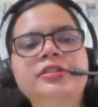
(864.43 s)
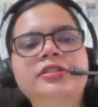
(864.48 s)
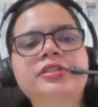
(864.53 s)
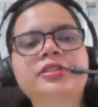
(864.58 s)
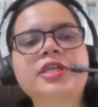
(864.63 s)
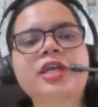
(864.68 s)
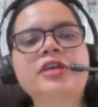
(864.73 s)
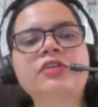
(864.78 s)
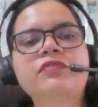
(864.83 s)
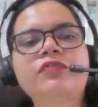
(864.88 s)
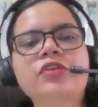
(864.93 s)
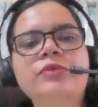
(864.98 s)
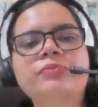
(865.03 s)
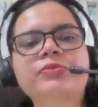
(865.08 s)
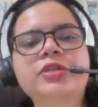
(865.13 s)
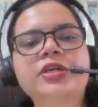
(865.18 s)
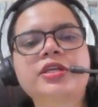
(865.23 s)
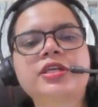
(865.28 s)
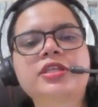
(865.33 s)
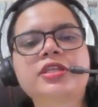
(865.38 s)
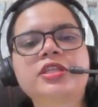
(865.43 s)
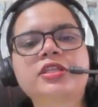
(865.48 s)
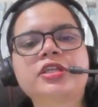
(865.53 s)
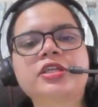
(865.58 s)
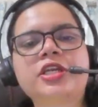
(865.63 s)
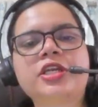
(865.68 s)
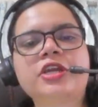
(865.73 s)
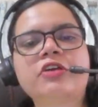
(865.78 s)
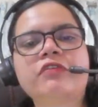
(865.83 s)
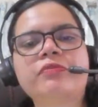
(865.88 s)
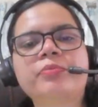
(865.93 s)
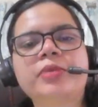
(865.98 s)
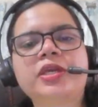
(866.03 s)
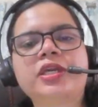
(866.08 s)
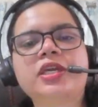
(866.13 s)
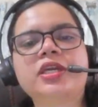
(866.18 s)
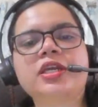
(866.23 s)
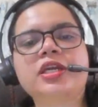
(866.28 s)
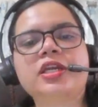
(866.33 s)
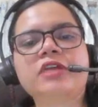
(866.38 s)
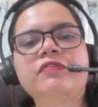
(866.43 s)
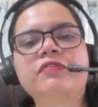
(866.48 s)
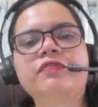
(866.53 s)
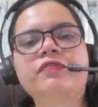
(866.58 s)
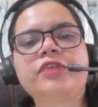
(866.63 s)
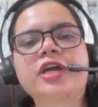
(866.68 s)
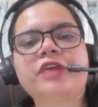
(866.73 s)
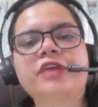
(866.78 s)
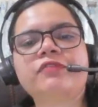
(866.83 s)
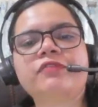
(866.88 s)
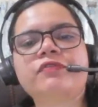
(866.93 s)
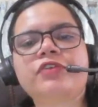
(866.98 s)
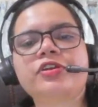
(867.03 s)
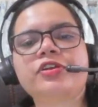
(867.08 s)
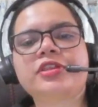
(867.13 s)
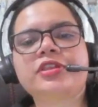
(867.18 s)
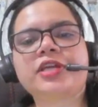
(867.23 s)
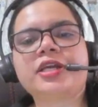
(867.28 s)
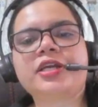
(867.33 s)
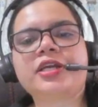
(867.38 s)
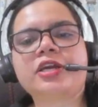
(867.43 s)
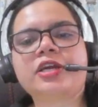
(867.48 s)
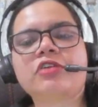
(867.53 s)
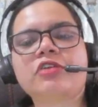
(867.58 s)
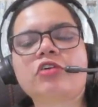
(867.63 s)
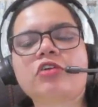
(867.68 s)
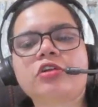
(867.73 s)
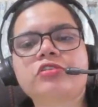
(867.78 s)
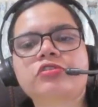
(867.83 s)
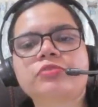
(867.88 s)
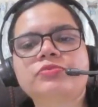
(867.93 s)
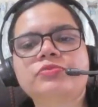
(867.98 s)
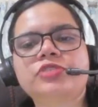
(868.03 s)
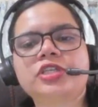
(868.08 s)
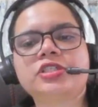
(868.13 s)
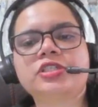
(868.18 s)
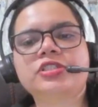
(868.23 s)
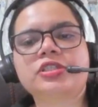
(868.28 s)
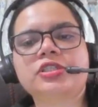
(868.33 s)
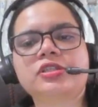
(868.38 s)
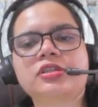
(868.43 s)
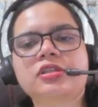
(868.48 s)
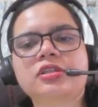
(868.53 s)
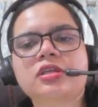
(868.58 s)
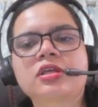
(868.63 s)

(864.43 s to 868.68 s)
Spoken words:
then from the necessity of making enough time for set and costume changes.